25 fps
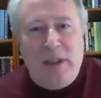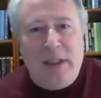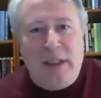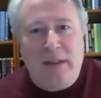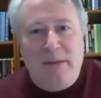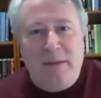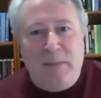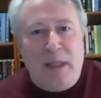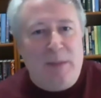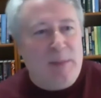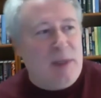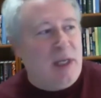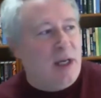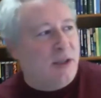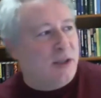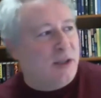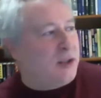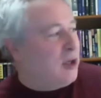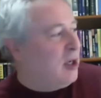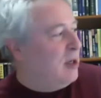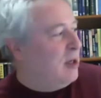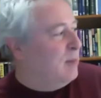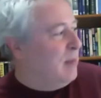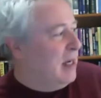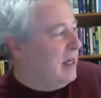Maybe I'll
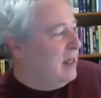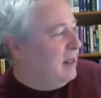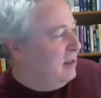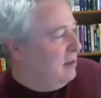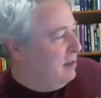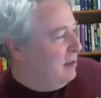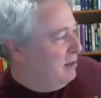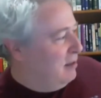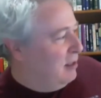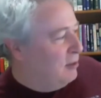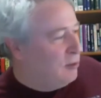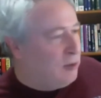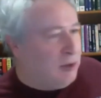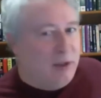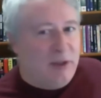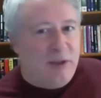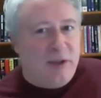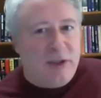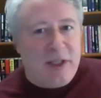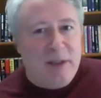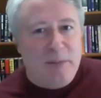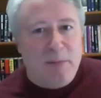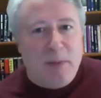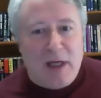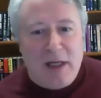start by
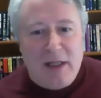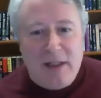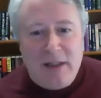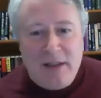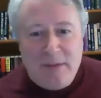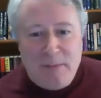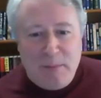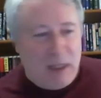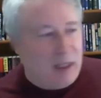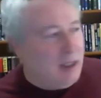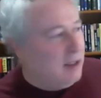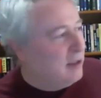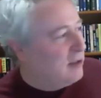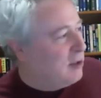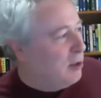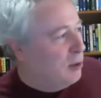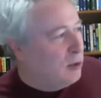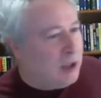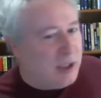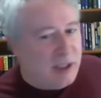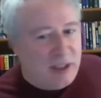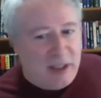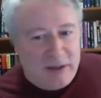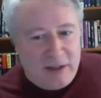introducing my associate.